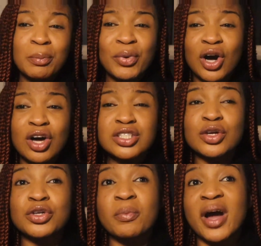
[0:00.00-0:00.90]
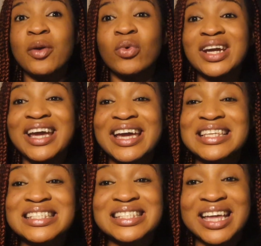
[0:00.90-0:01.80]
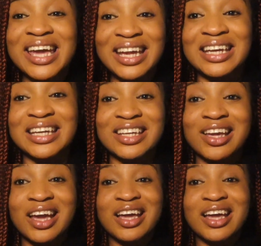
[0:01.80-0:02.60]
but also you might want to extend.